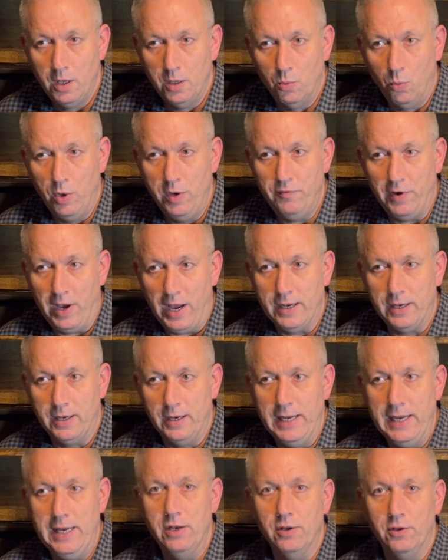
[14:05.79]
We've had
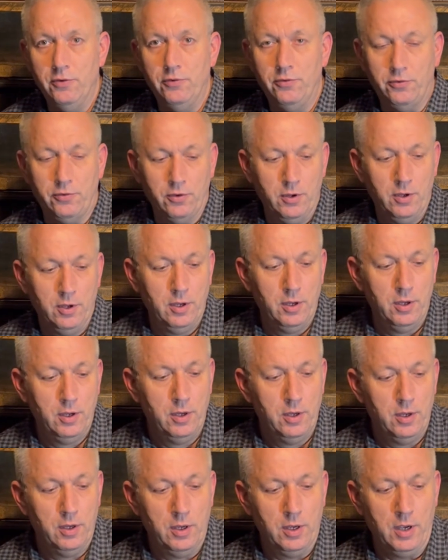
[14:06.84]
leaders,
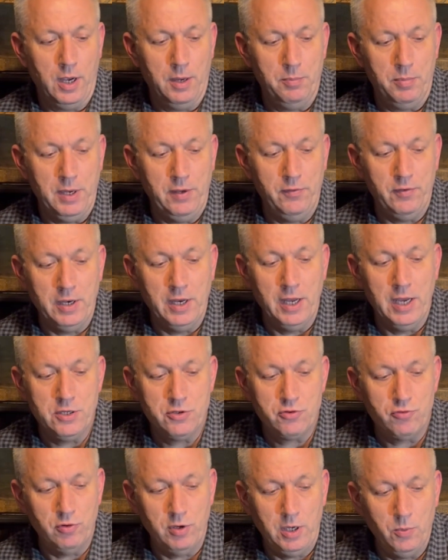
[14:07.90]
I believe, in
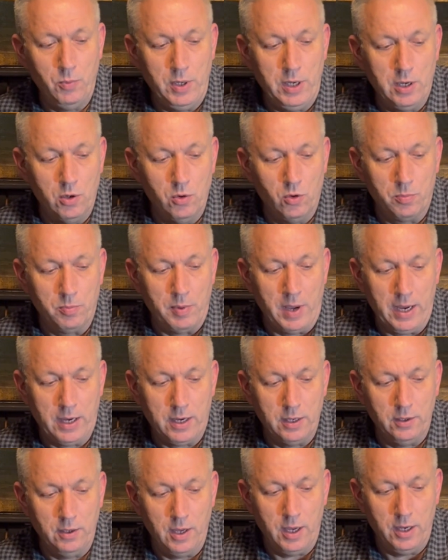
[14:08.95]
history. We can look back
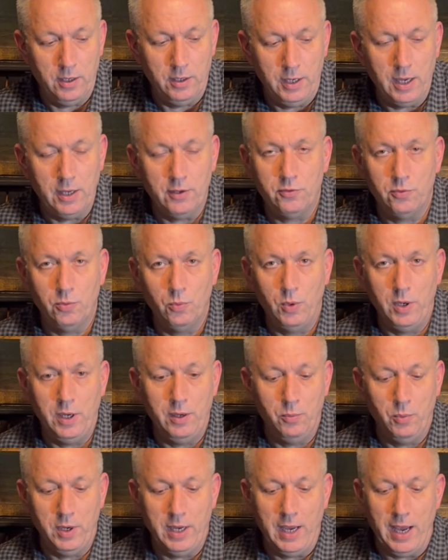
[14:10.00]
and yes,
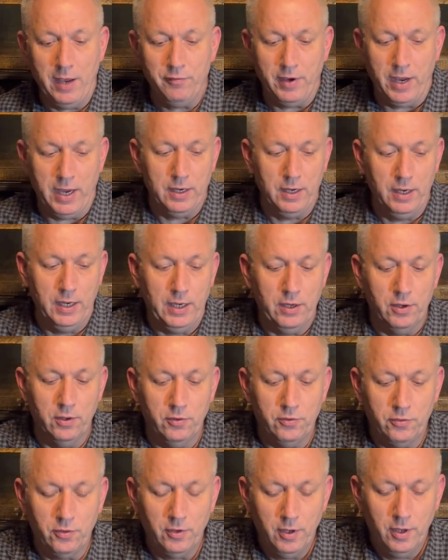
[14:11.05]
we have had
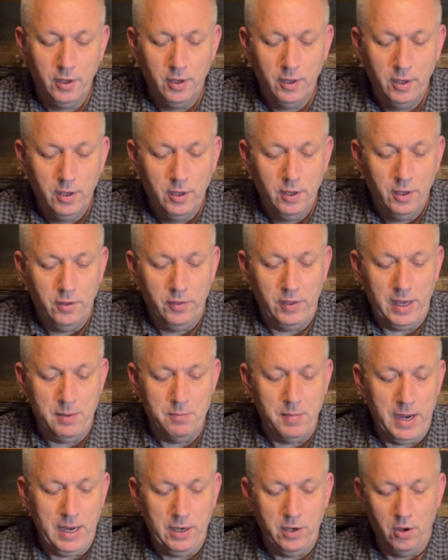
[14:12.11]
leaders. They
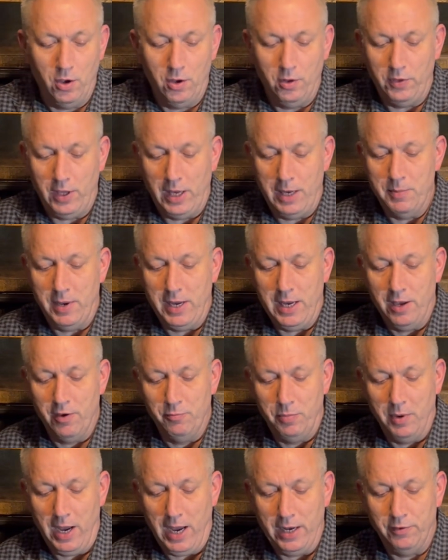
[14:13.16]
may
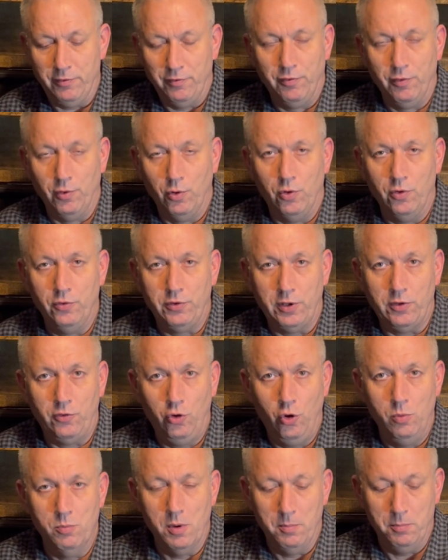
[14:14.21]
have had flaws as
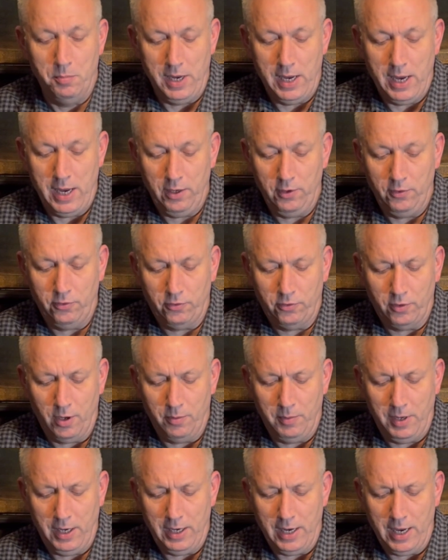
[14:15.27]
human beings. I
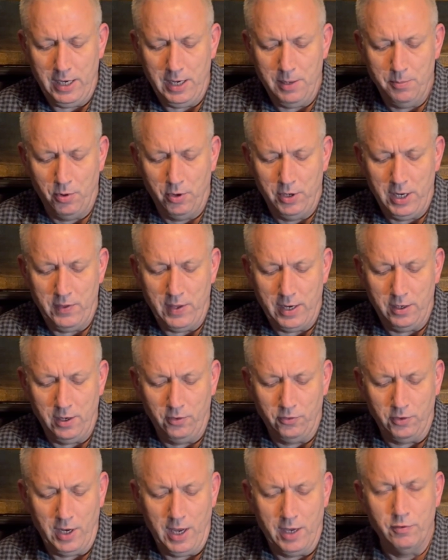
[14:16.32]
mean, anybody that
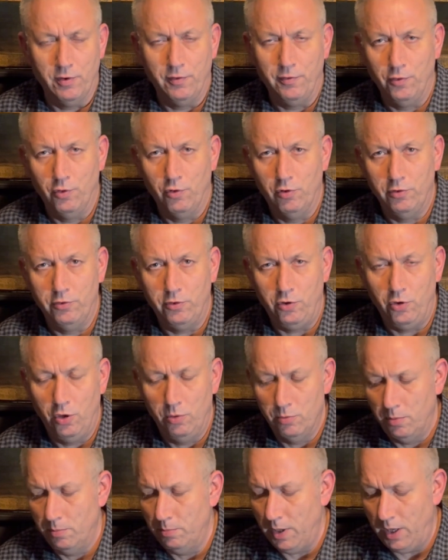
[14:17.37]
doesn't have a flaw as a
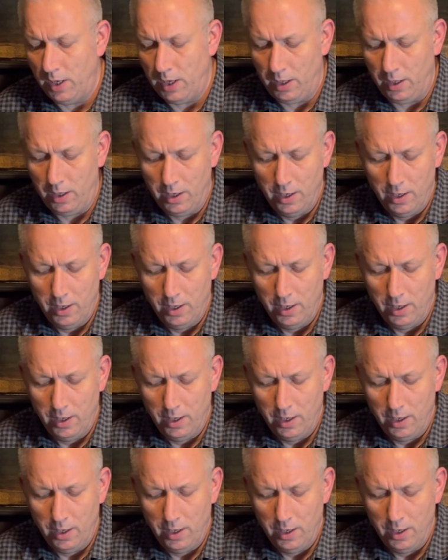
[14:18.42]
human being,